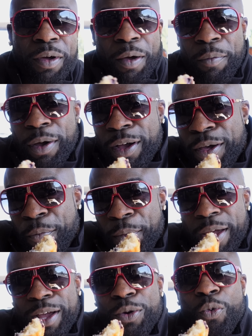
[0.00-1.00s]
I'm gonna come
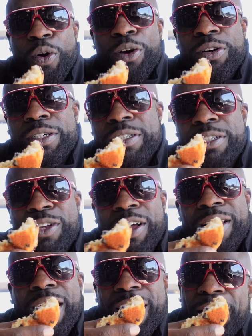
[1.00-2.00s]
back at work just so
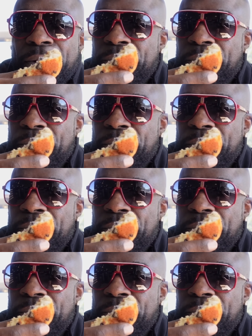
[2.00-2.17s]
I can